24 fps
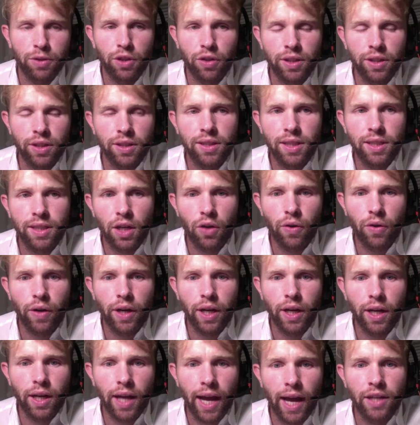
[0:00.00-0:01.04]
They're
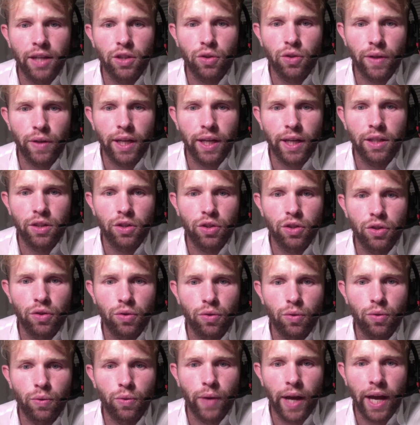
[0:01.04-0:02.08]
considering entering
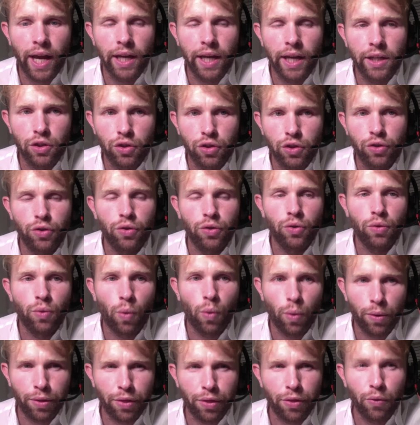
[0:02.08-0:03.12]
into a 2 or